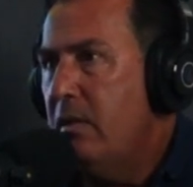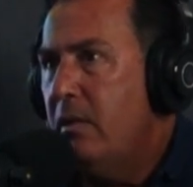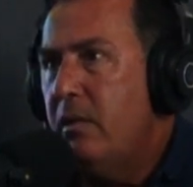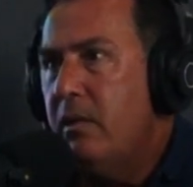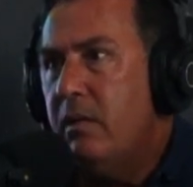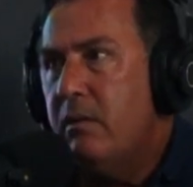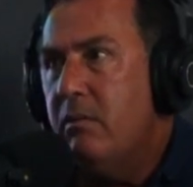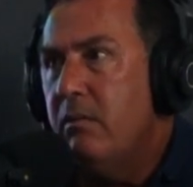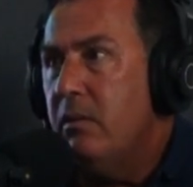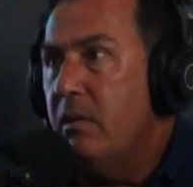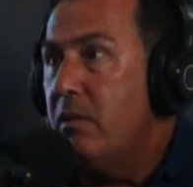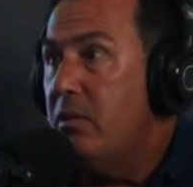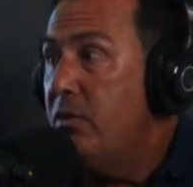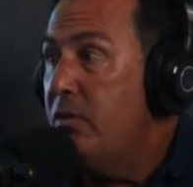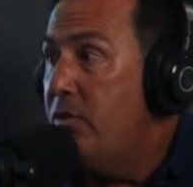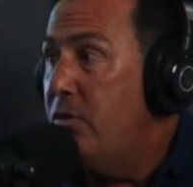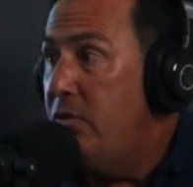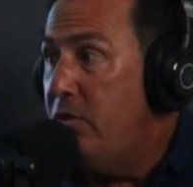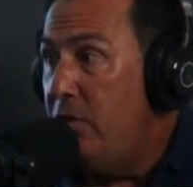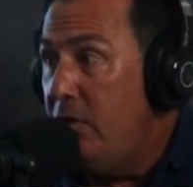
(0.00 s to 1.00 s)
And I go like,
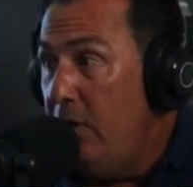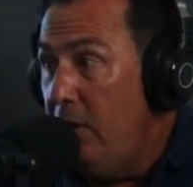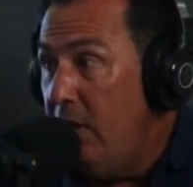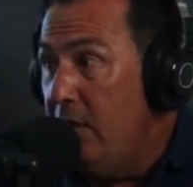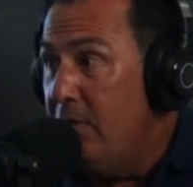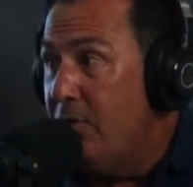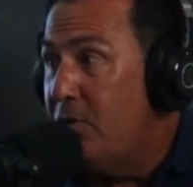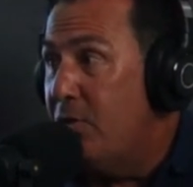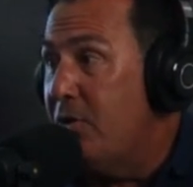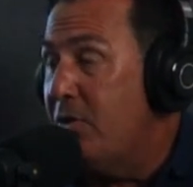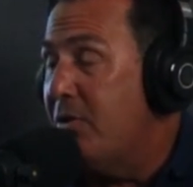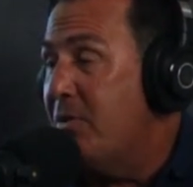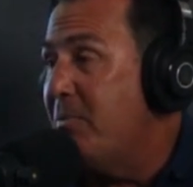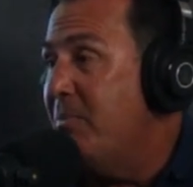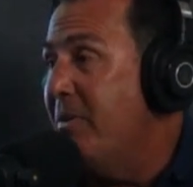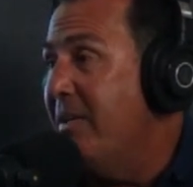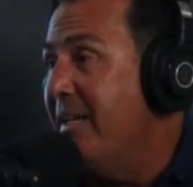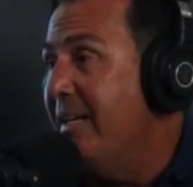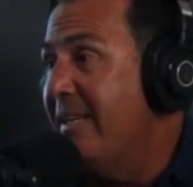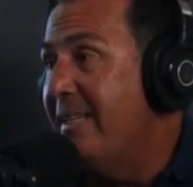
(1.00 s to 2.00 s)
Jesus,
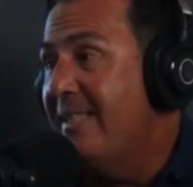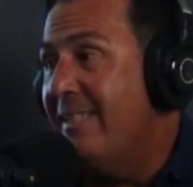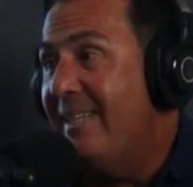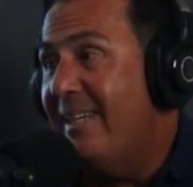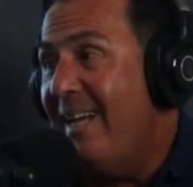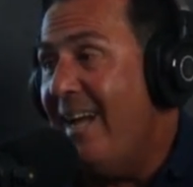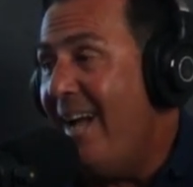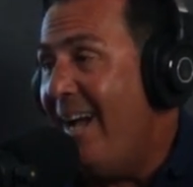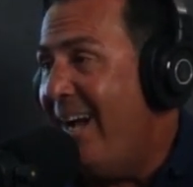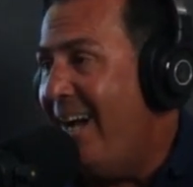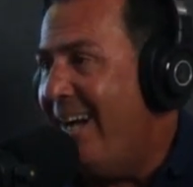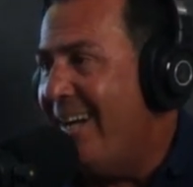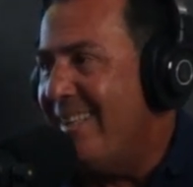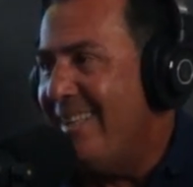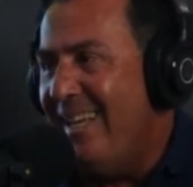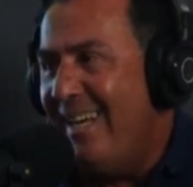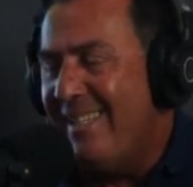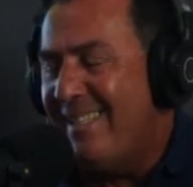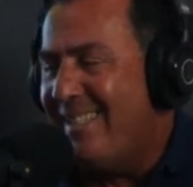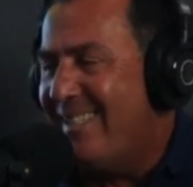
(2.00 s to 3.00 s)
man, God,
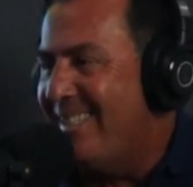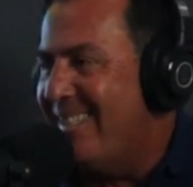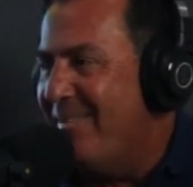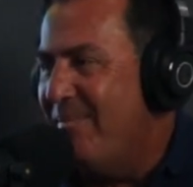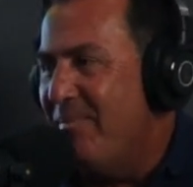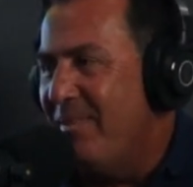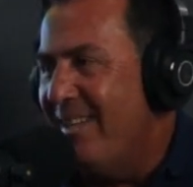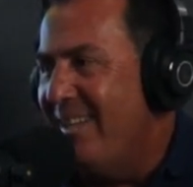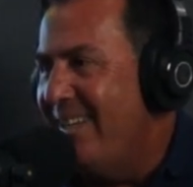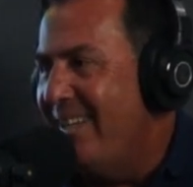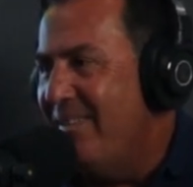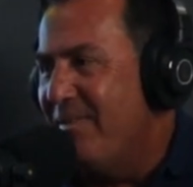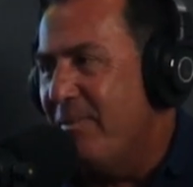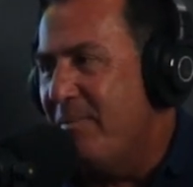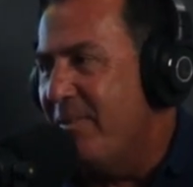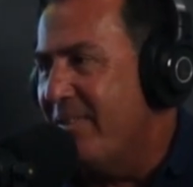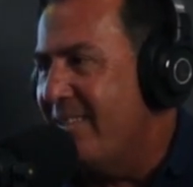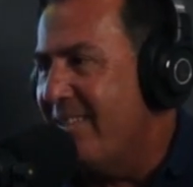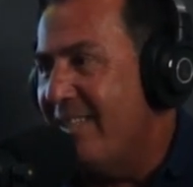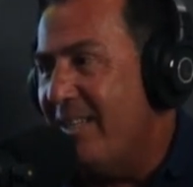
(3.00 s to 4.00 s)
that's
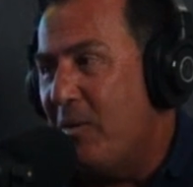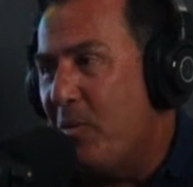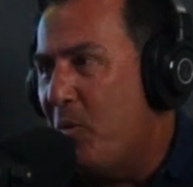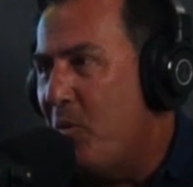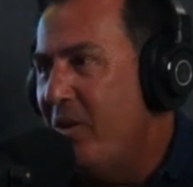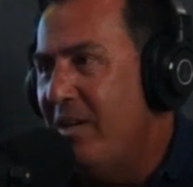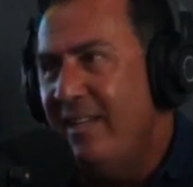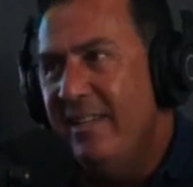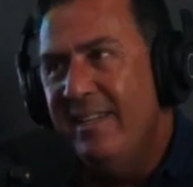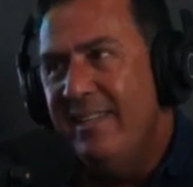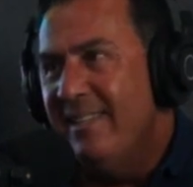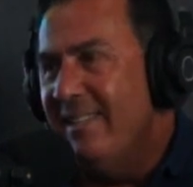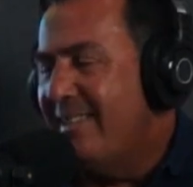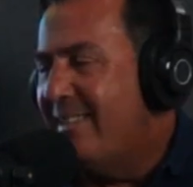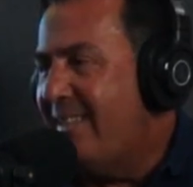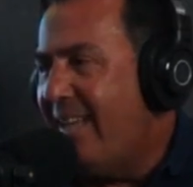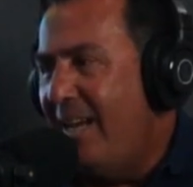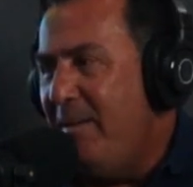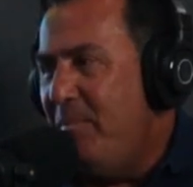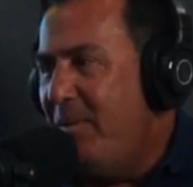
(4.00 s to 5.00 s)
unbelievable. So I said,
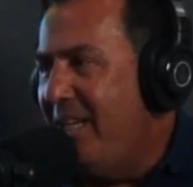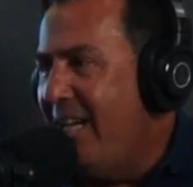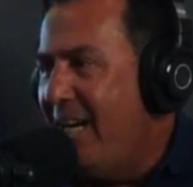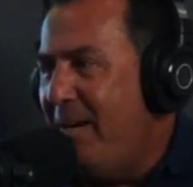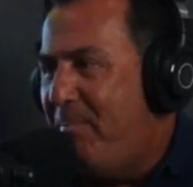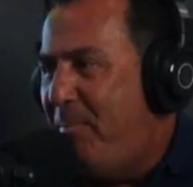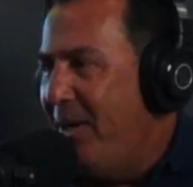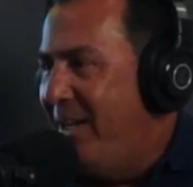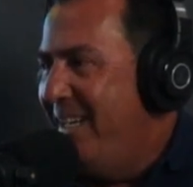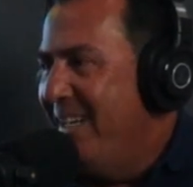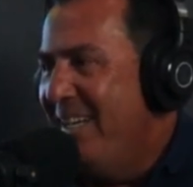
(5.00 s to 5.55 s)
sign me up.